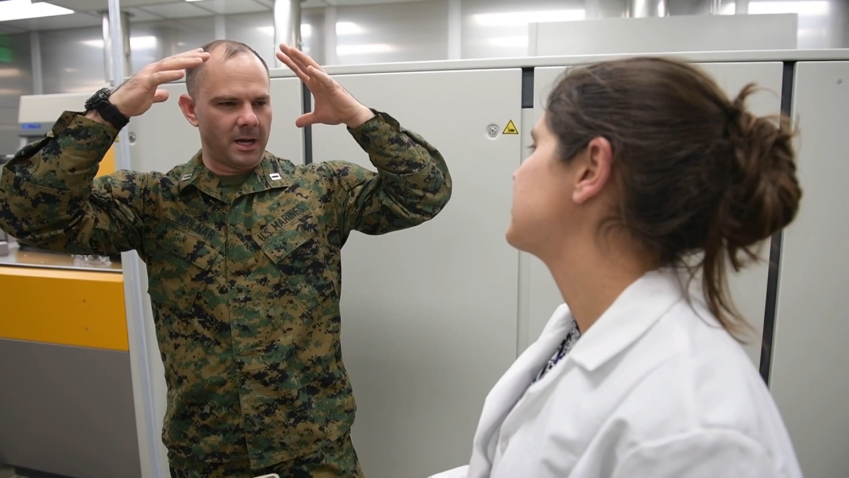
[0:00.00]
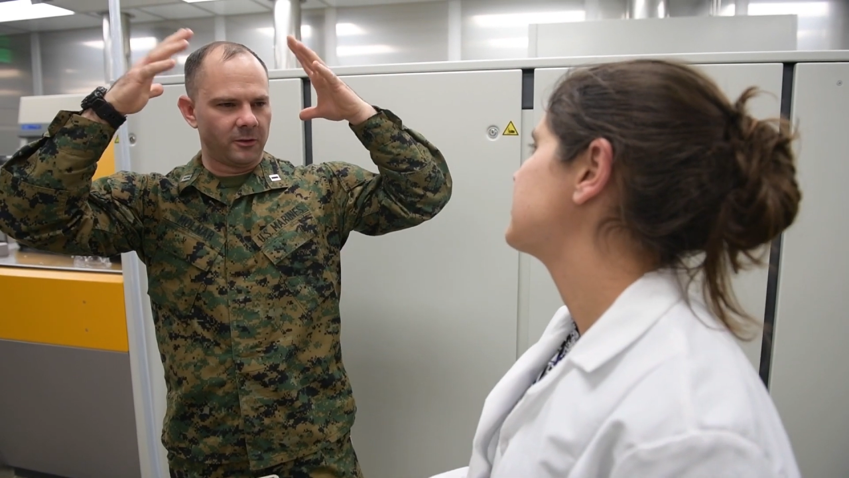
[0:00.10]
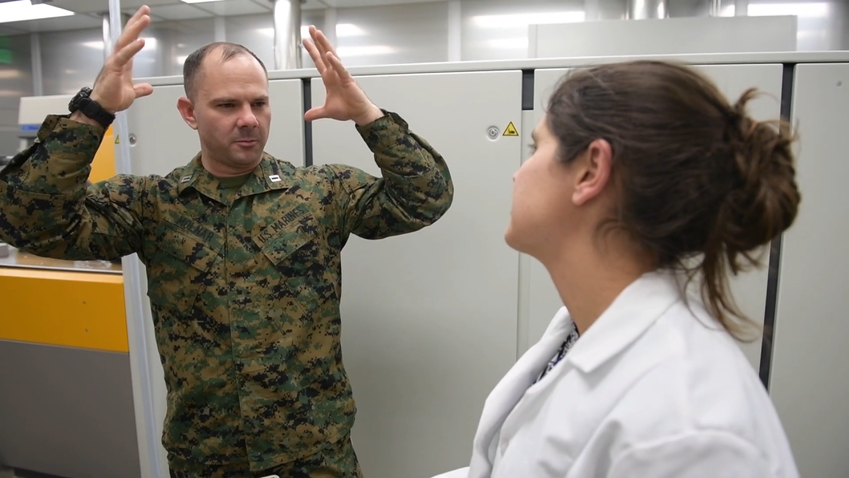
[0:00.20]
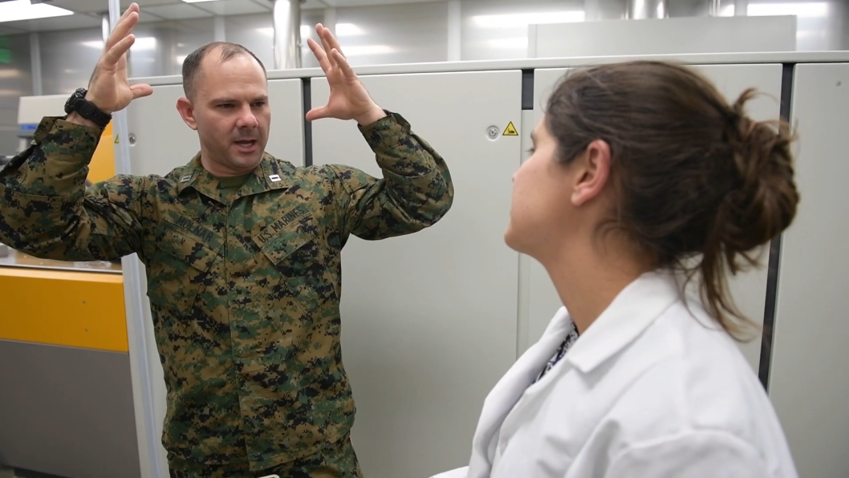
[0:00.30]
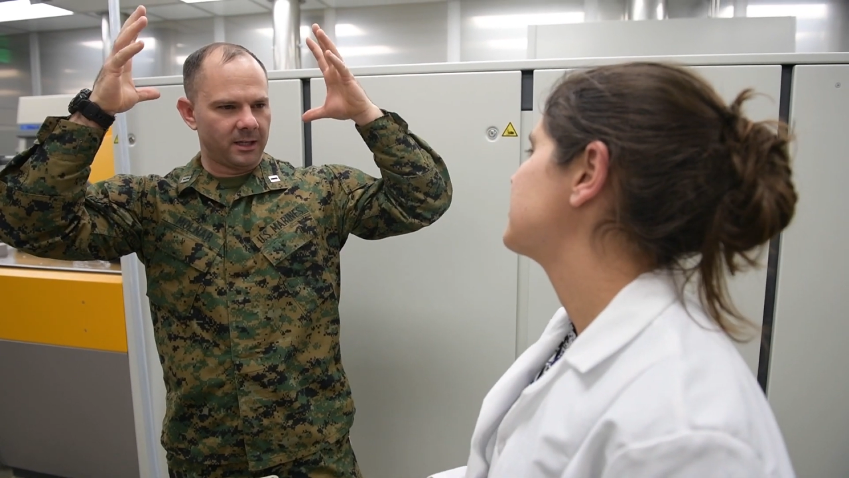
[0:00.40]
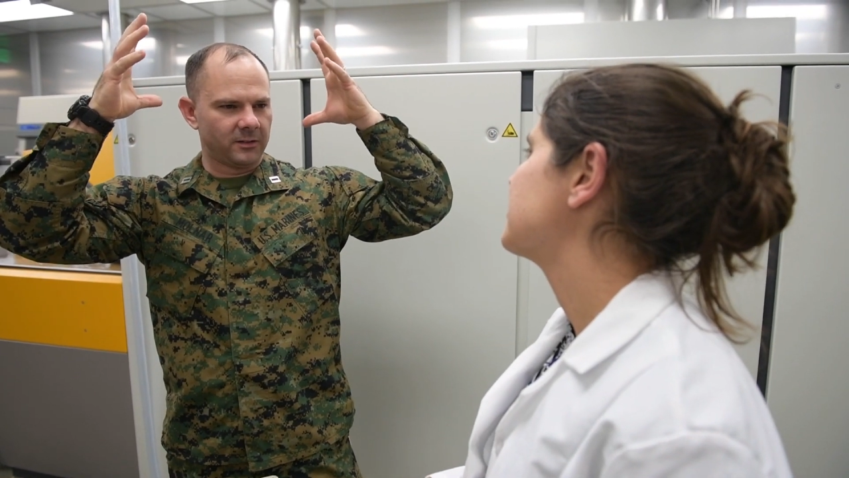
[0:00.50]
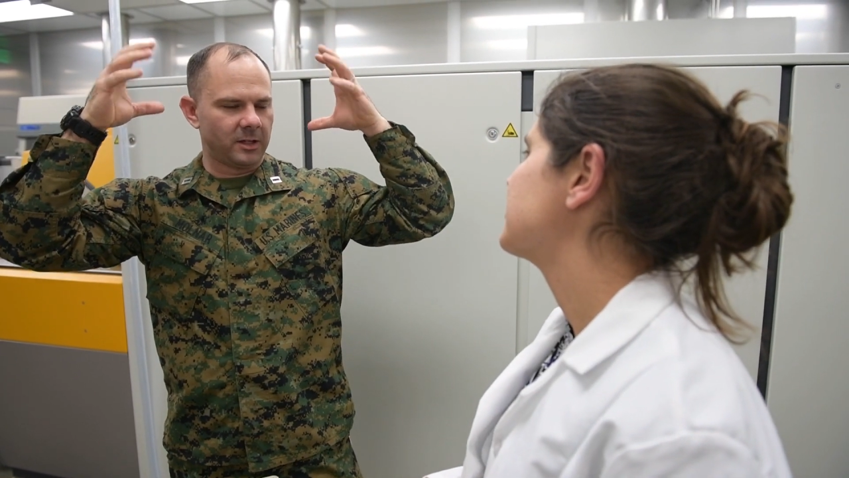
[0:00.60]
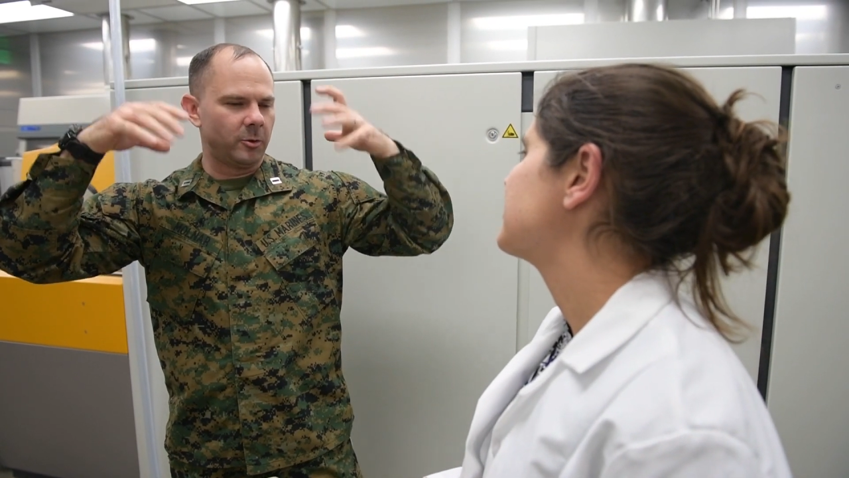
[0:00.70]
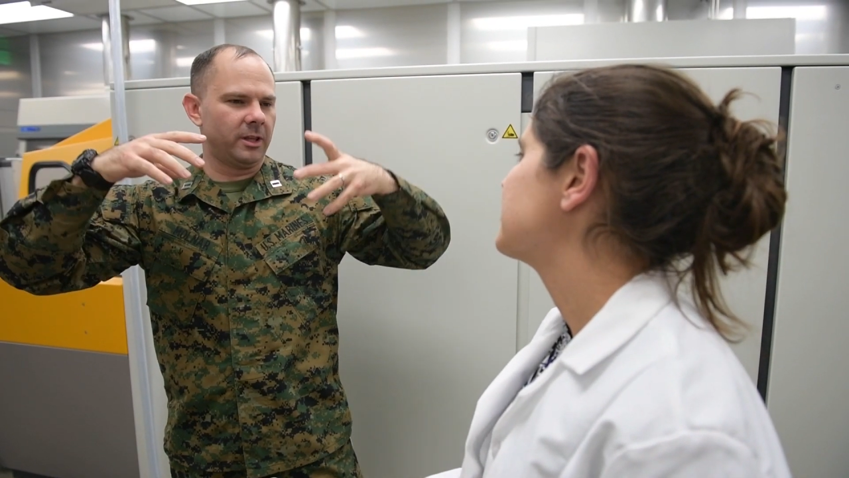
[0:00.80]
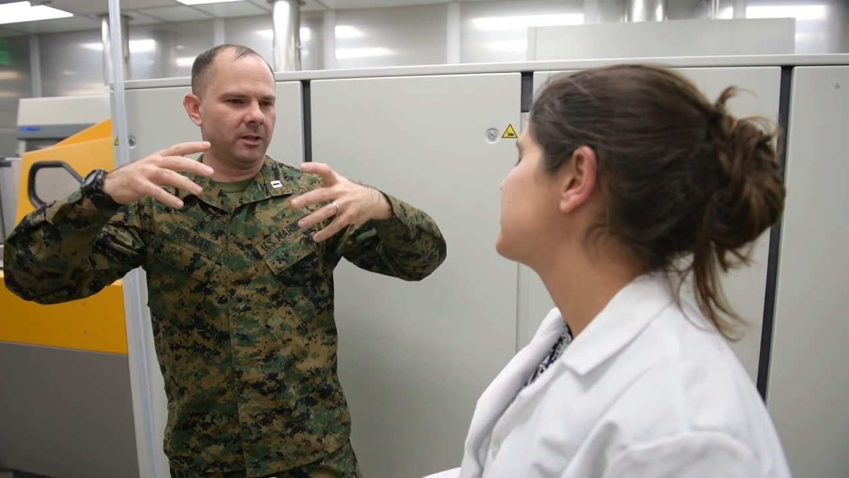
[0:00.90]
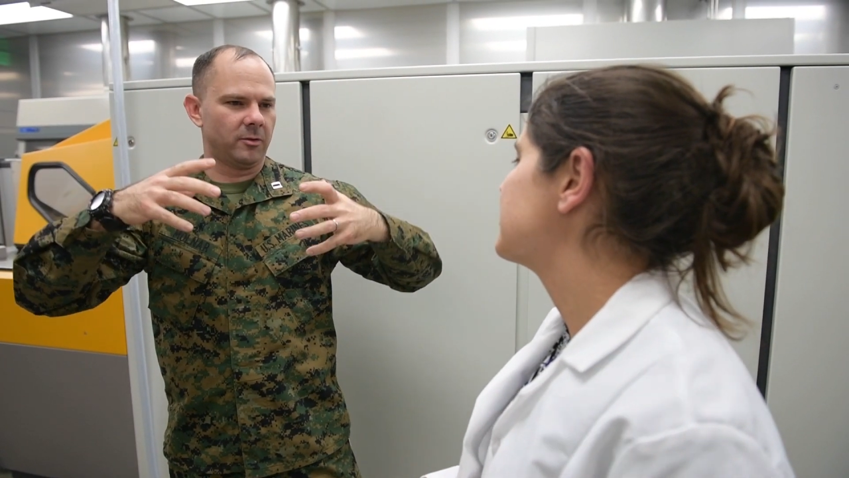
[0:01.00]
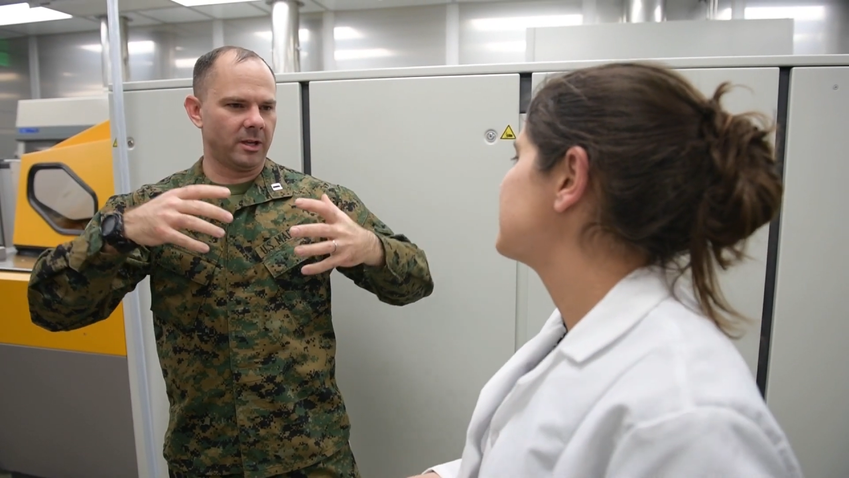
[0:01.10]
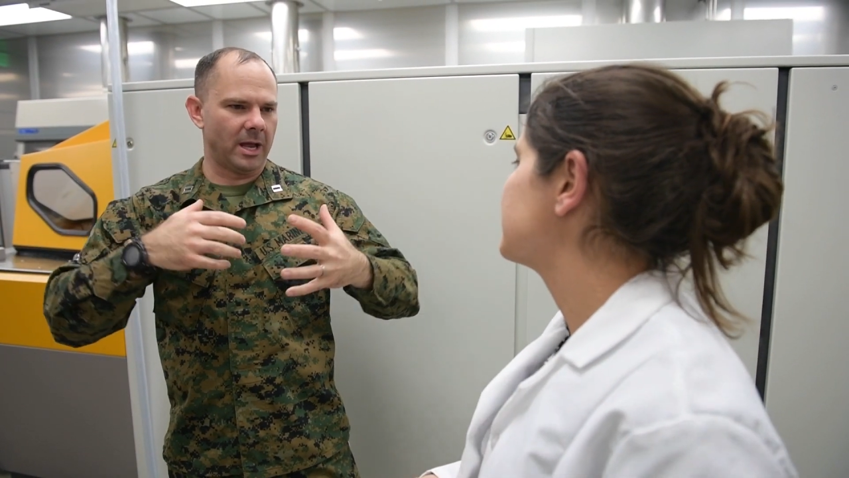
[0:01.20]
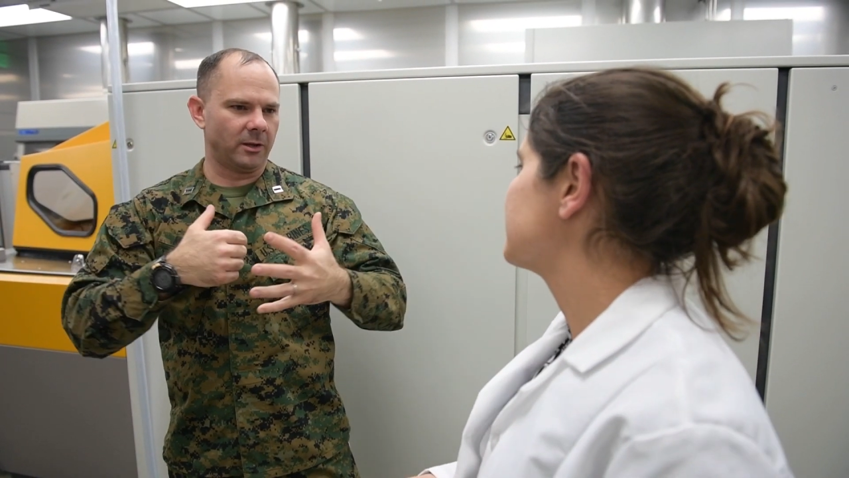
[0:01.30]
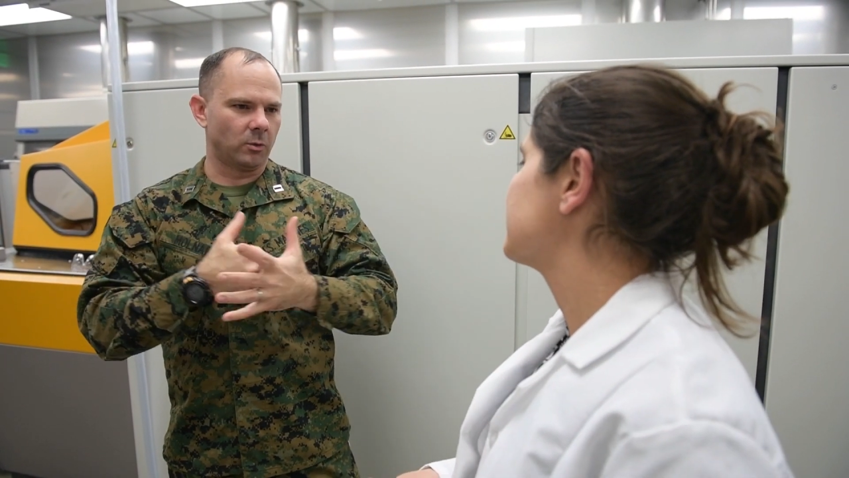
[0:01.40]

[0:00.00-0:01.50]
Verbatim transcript: said water bottles and